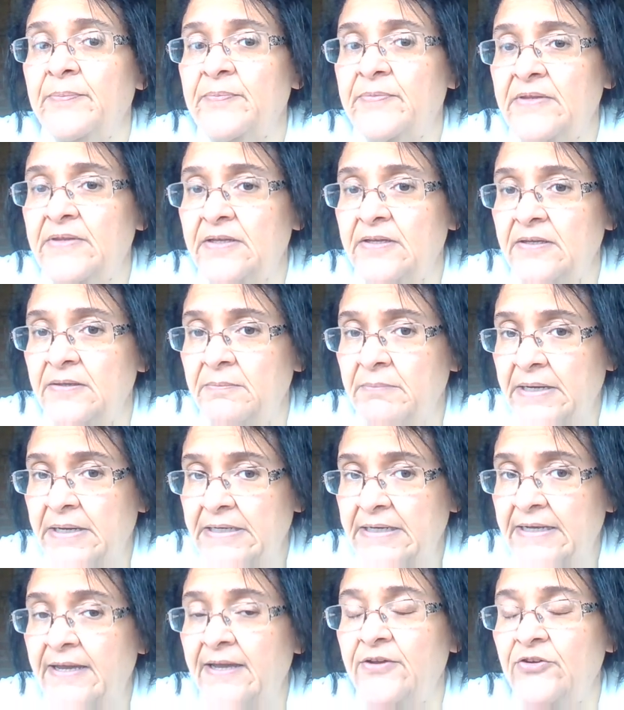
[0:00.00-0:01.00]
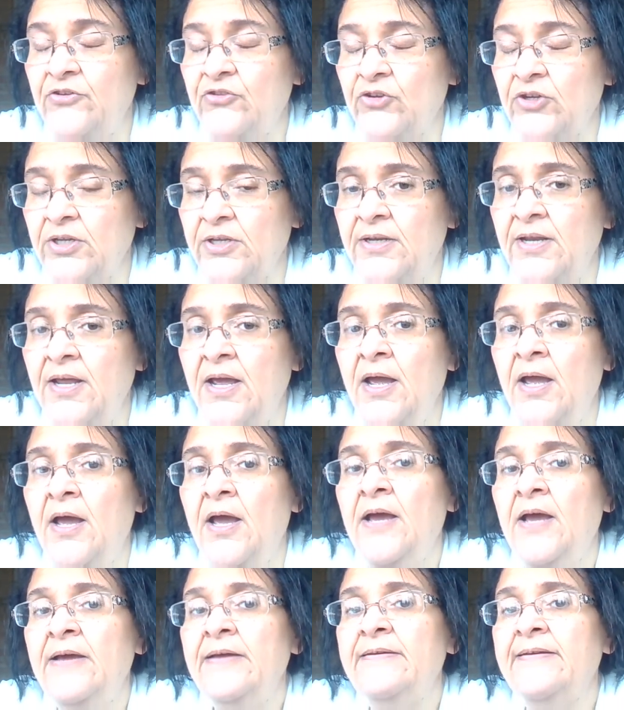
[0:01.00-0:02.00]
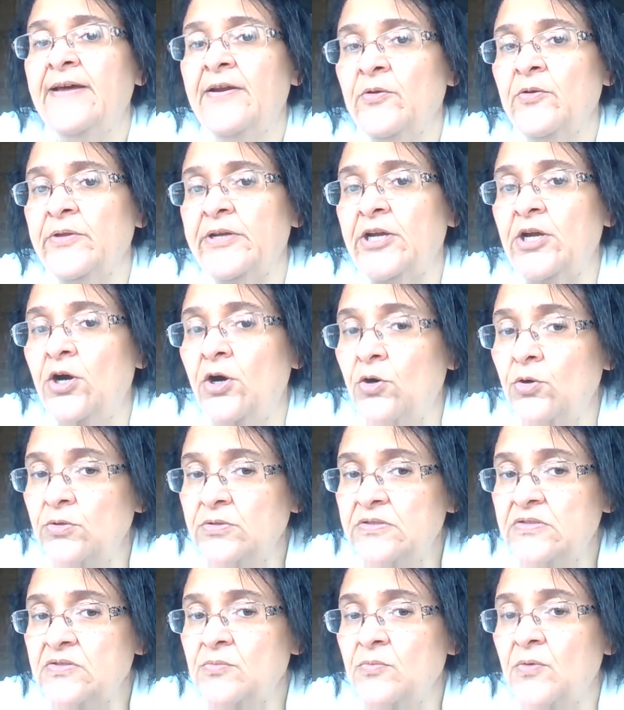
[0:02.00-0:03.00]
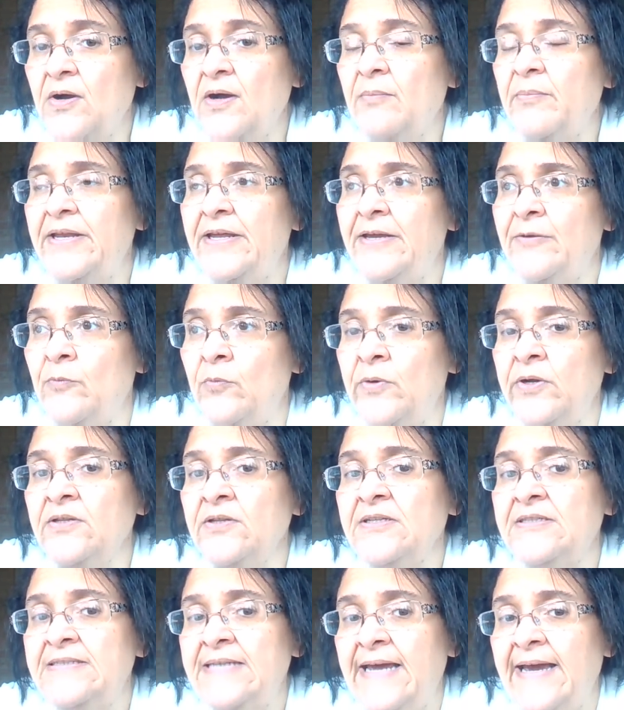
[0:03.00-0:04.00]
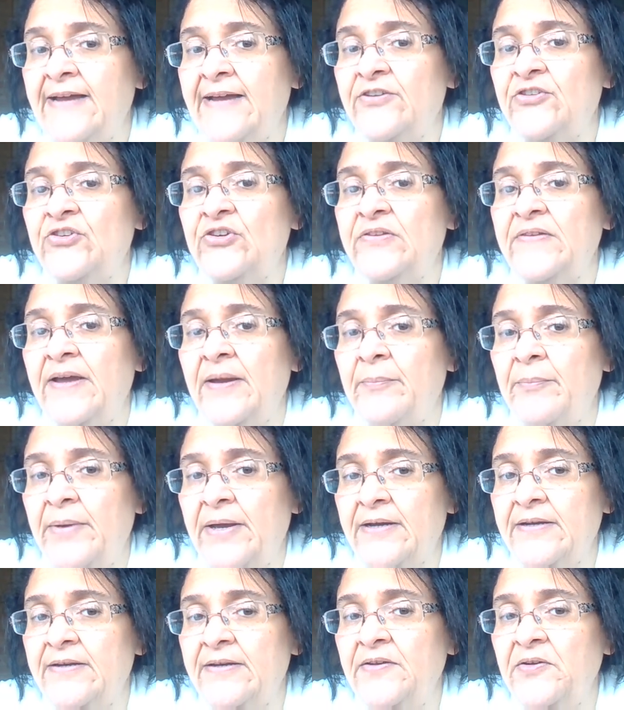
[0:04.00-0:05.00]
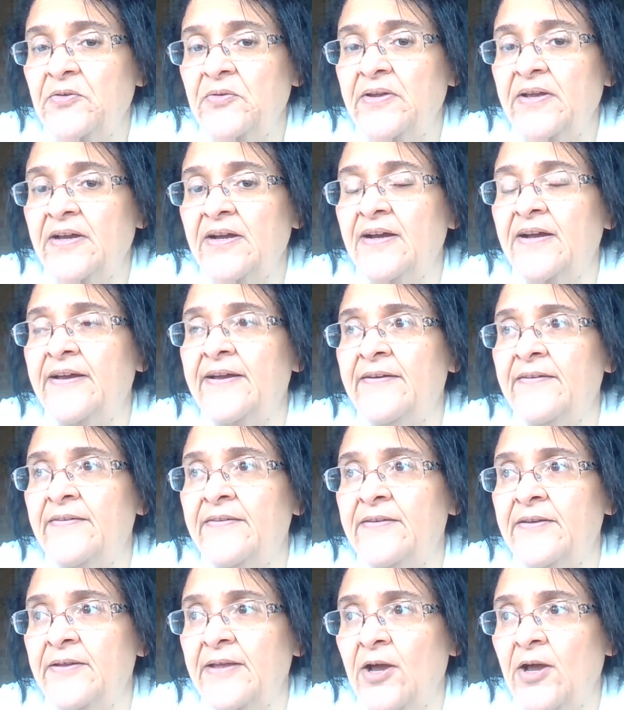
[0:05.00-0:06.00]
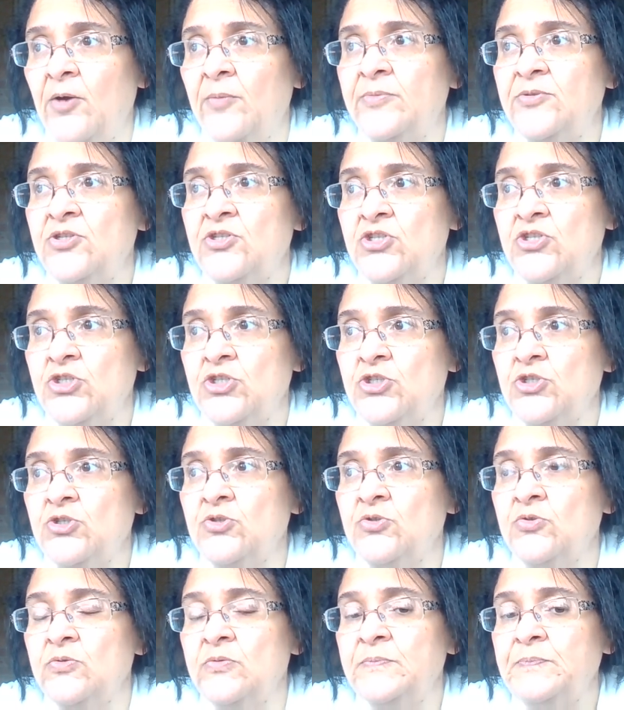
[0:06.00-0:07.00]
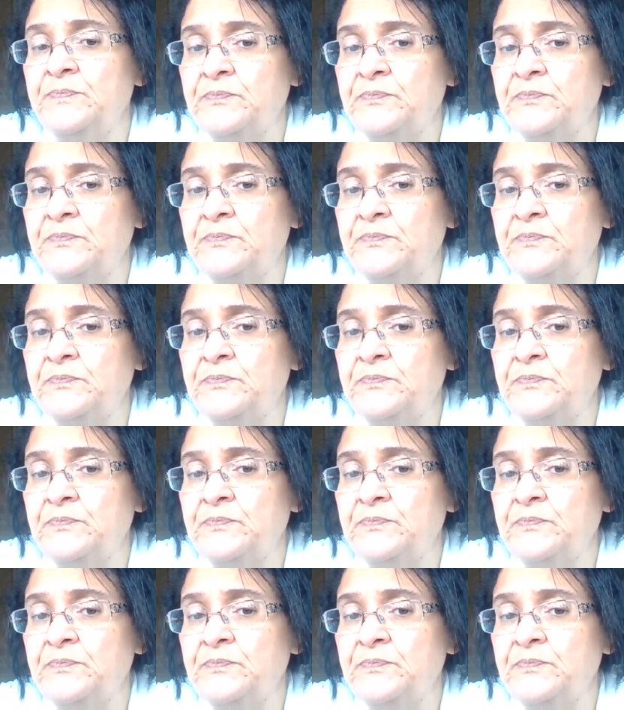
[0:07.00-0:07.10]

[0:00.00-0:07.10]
the medication not only coats the wall, but it will attach to that bacteria and help to